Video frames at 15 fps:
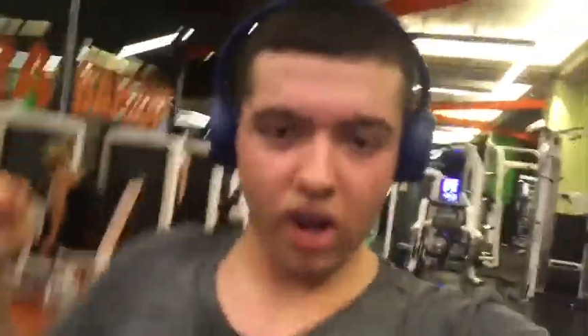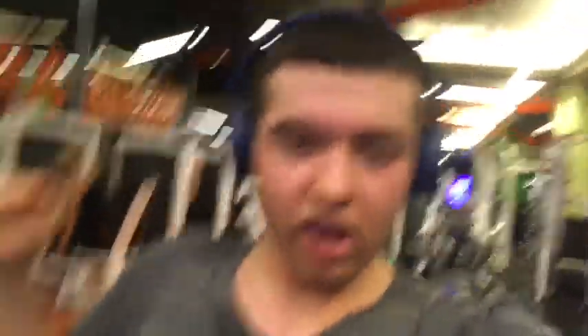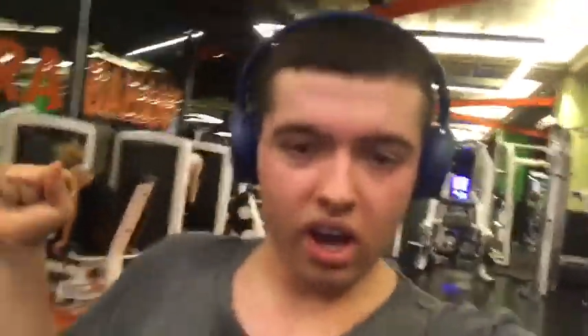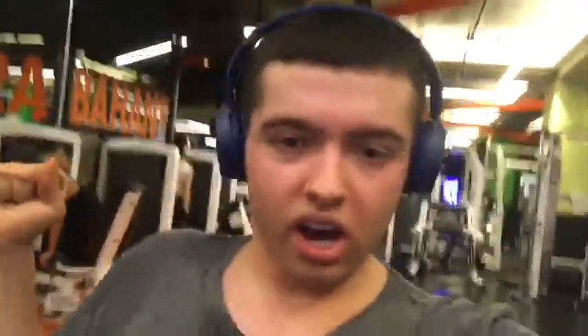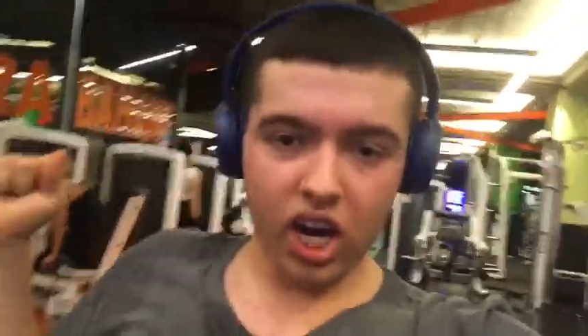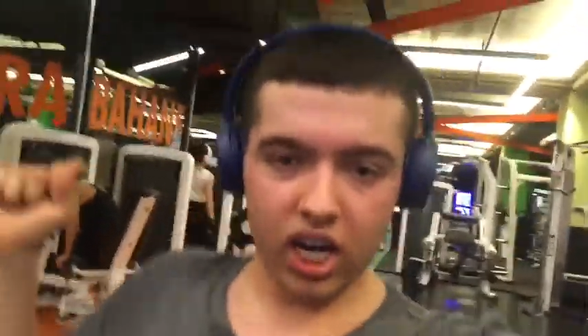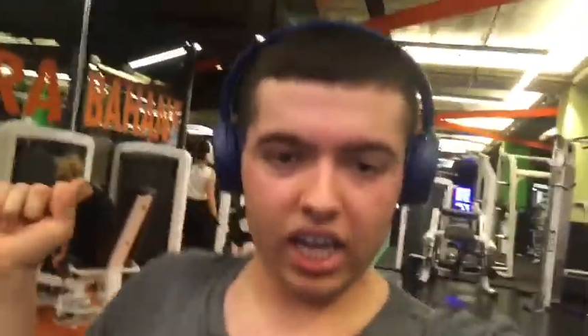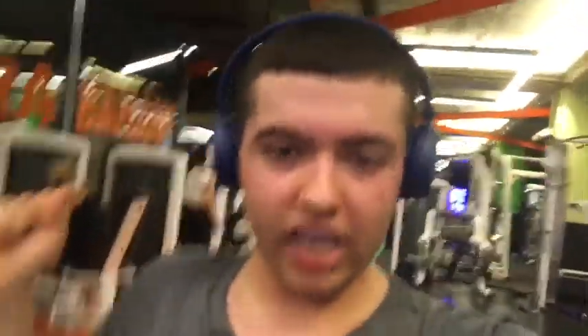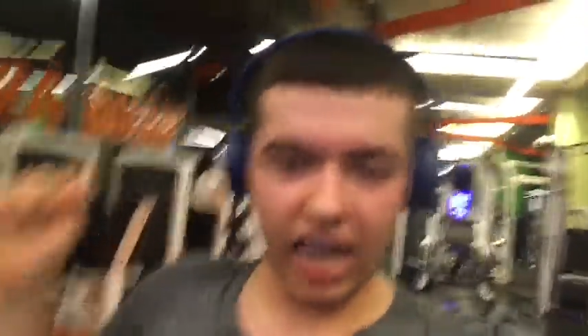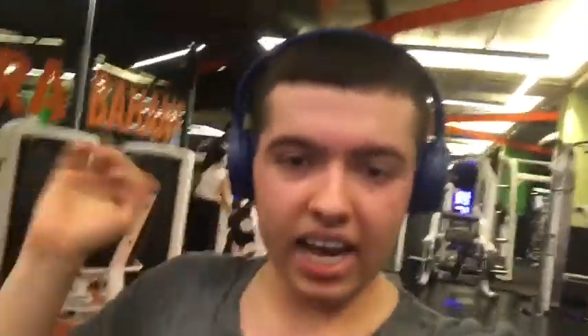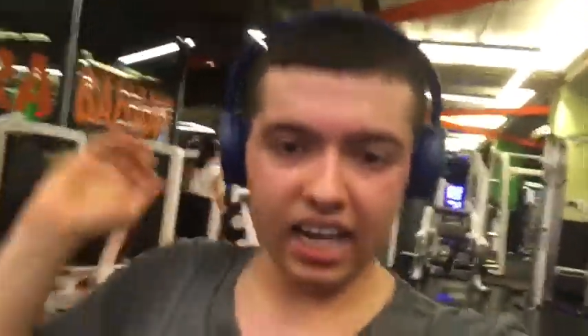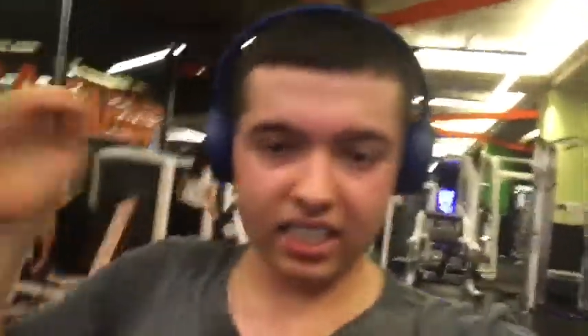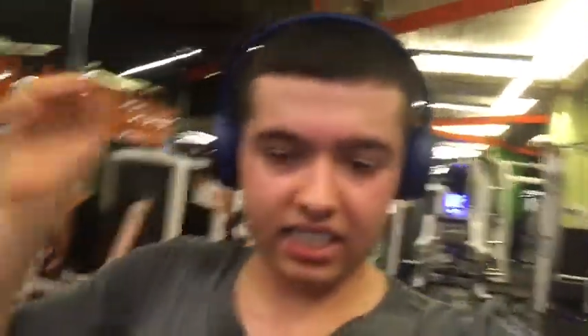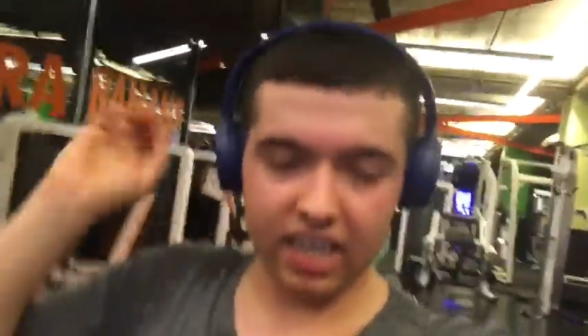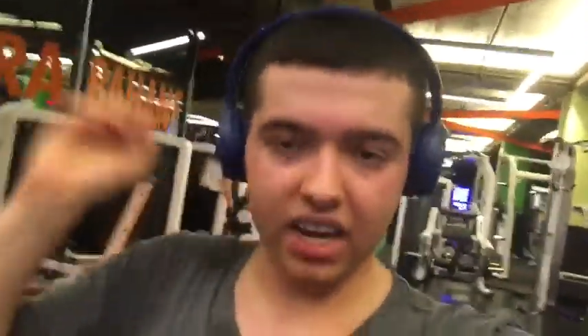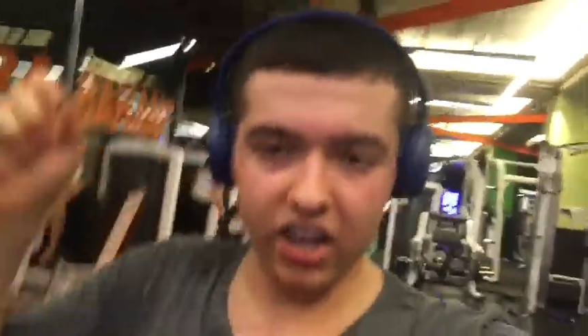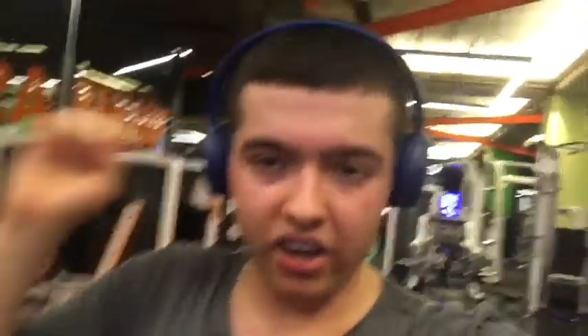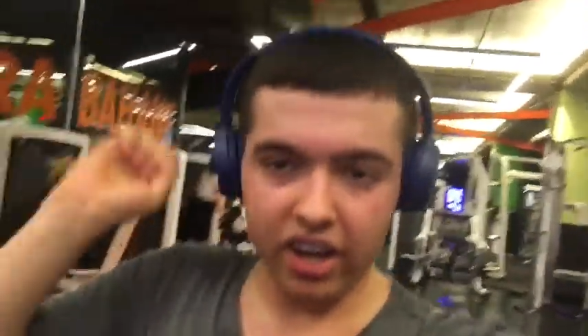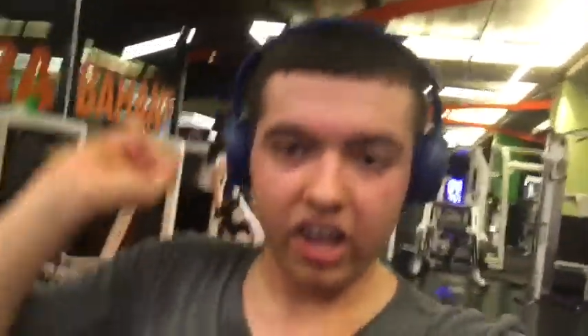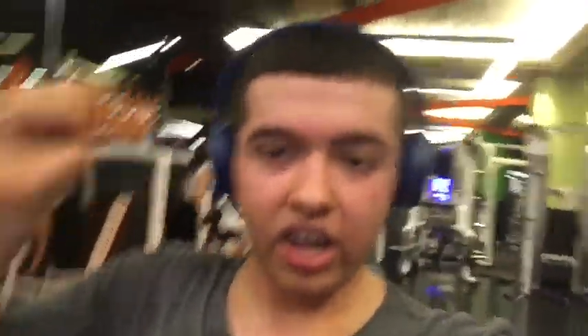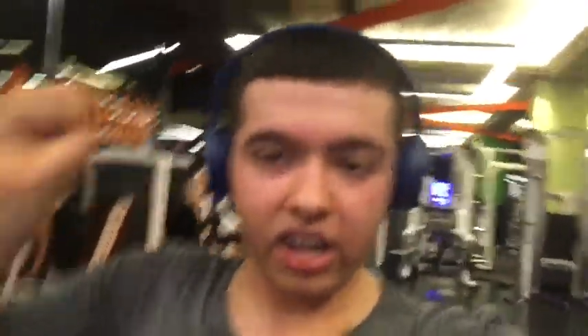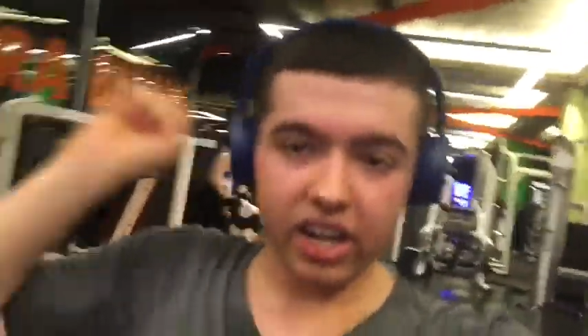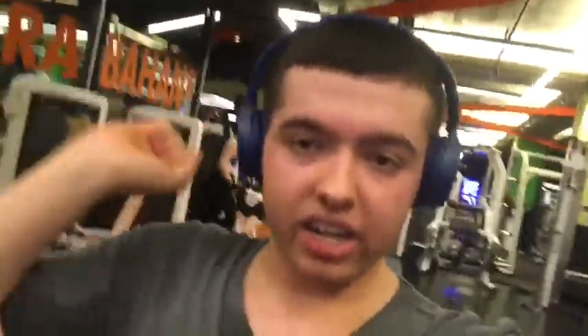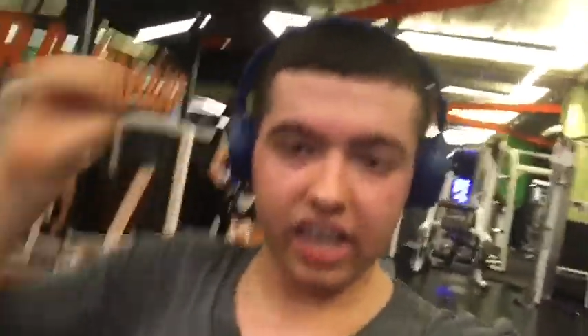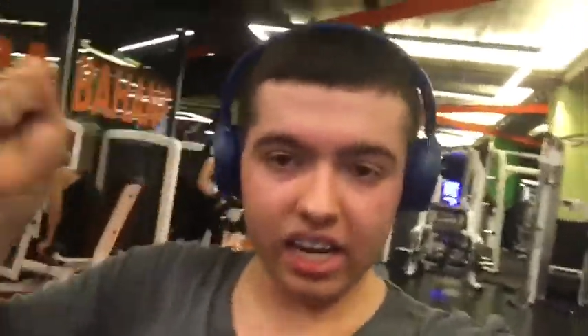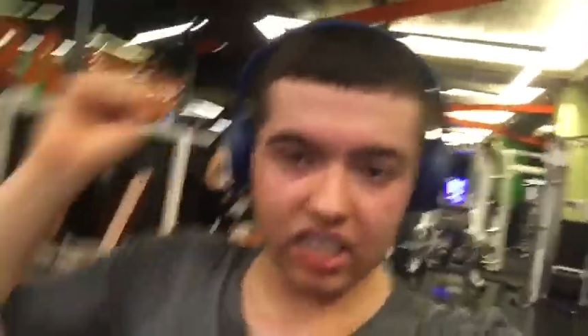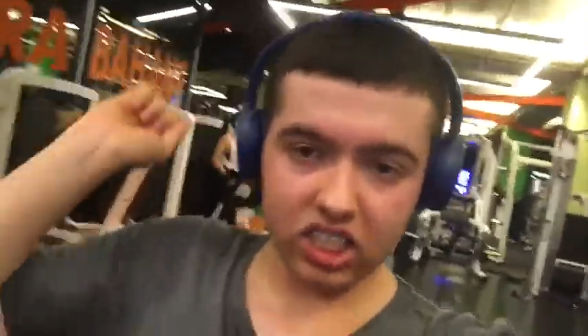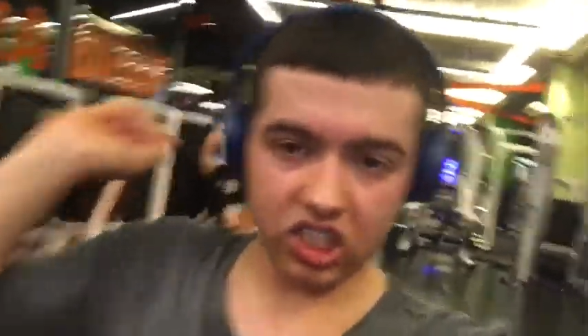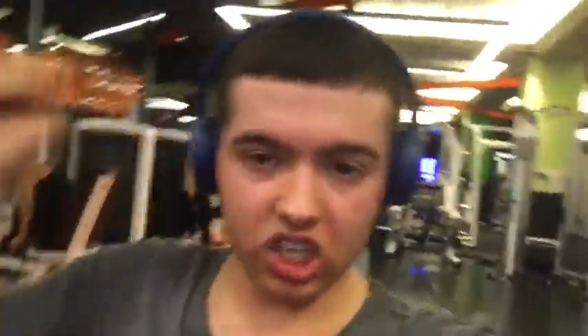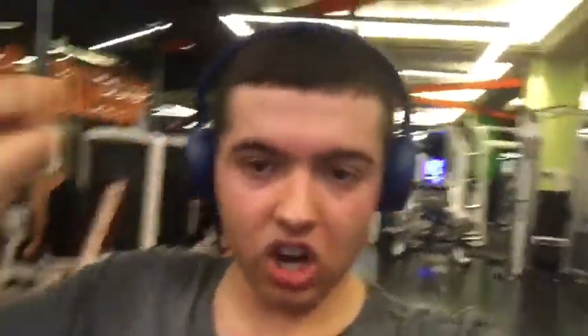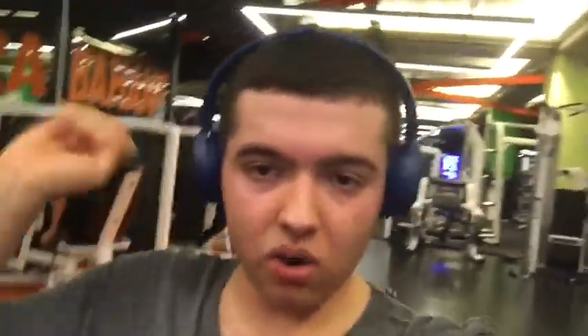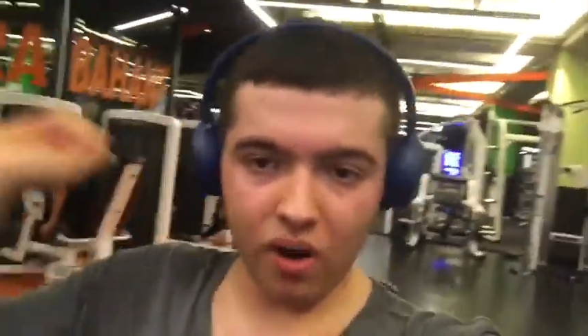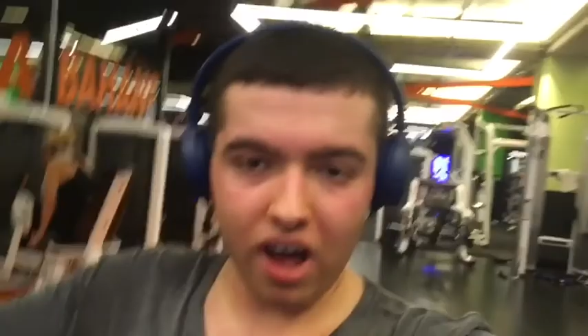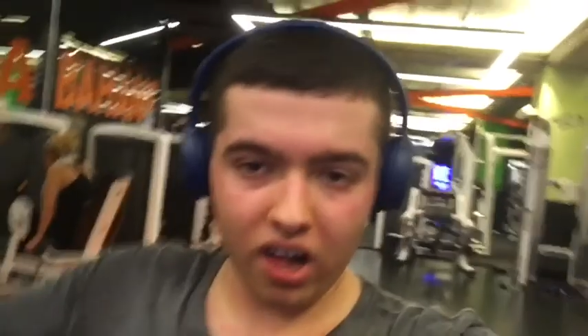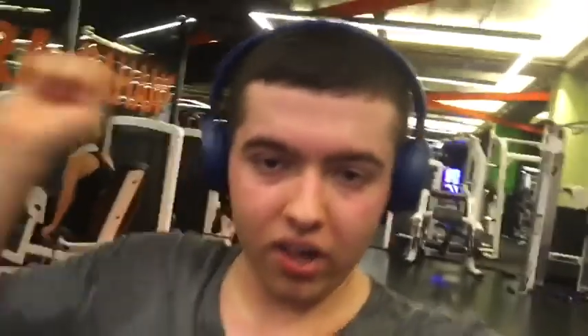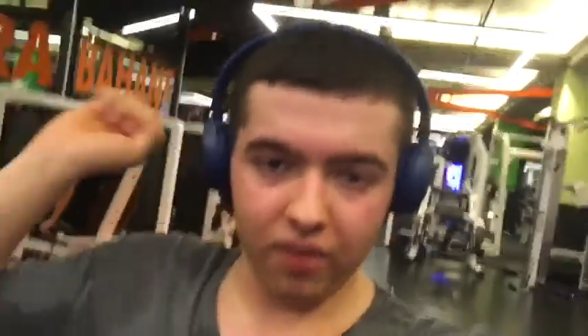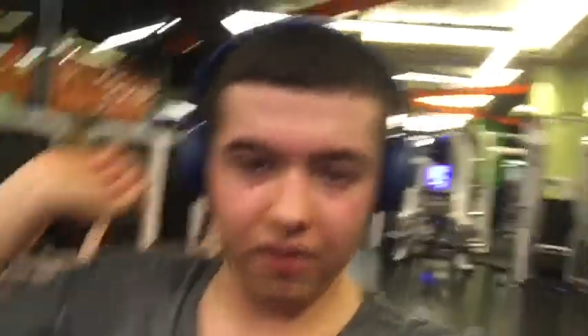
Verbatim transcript: Finally get it. Yeah, so out